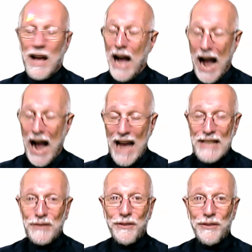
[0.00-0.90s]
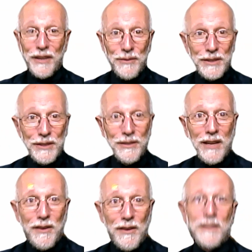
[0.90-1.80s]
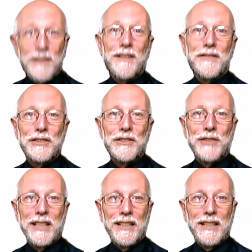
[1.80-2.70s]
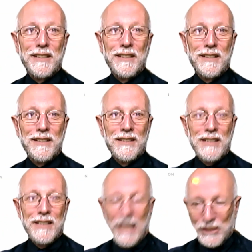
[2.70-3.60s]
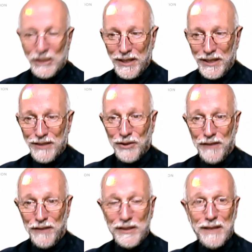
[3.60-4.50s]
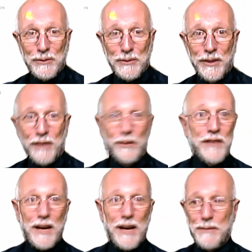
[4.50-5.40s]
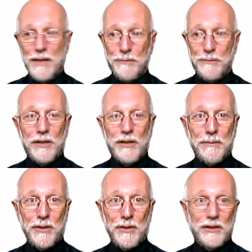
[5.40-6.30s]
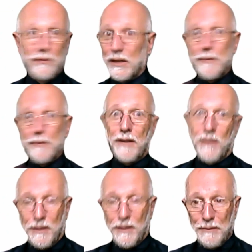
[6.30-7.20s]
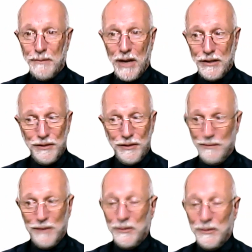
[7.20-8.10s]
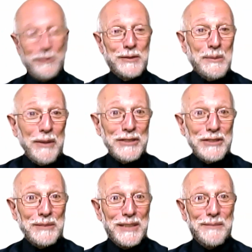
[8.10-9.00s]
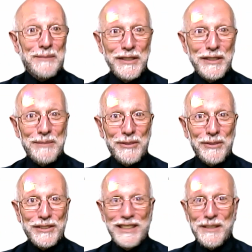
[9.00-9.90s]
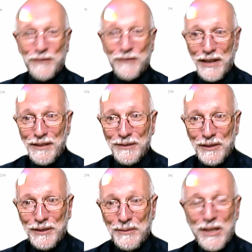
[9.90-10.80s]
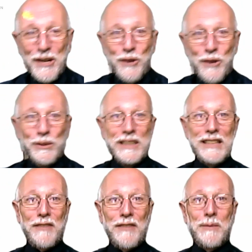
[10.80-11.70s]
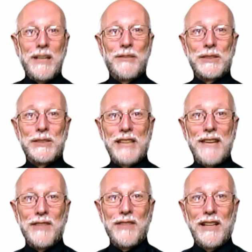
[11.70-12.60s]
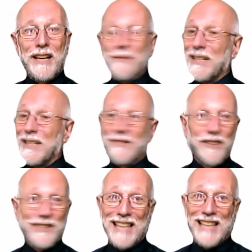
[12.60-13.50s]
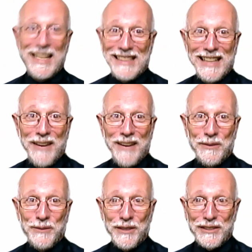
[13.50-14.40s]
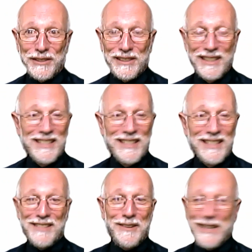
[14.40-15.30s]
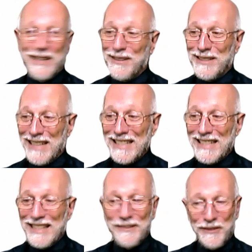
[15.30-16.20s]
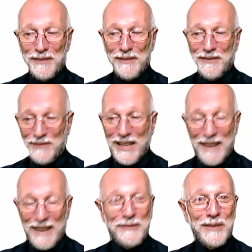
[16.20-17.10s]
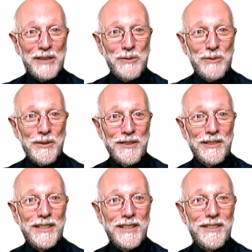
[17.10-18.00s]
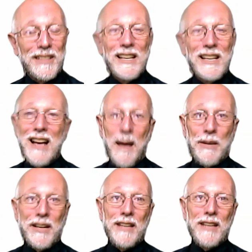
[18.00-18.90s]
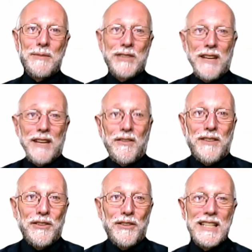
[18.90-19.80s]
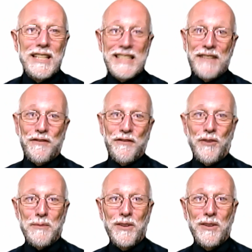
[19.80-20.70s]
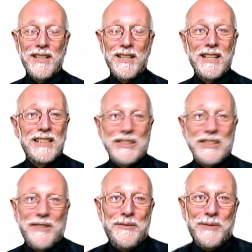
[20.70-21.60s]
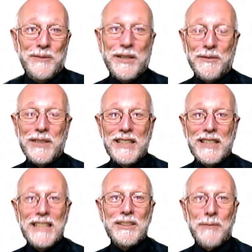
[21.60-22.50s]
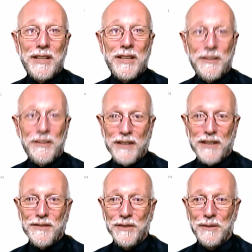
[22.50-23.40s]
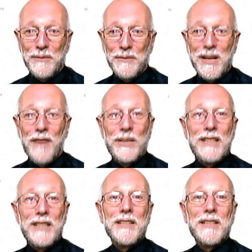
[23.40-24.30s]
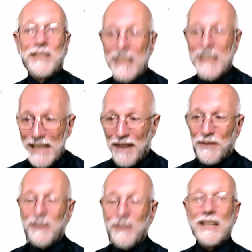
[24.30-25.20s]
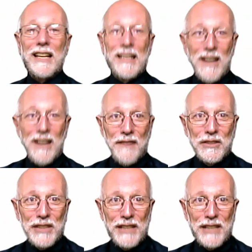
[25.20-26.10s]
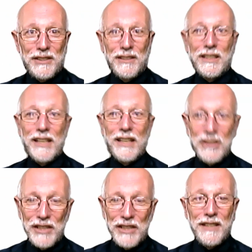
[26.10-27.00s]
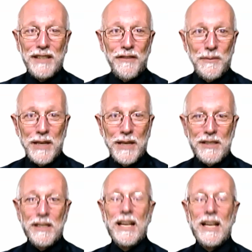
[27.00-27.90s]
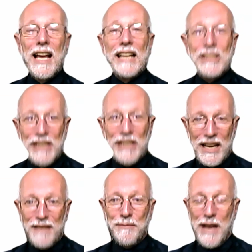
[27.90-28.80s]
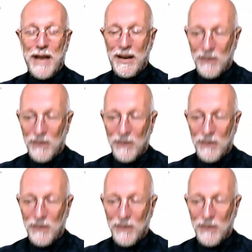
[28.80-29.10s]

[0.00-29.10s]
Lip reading: I don't think we do that often enough in training. As trainers, oftentimes we think we've got to be the brilliant person, which I'm never going to be, mind you, but we're supposed to be the brilliant person in the front of the room who leads everybody to a state of enlightenment. And folks, that isn't how it works. You already heard the idea that I quoted earlier, that about 90% of our learning is informal. So we don't really need somebody in the front of the room. We need to be together, conversationally, exchanging information and checking back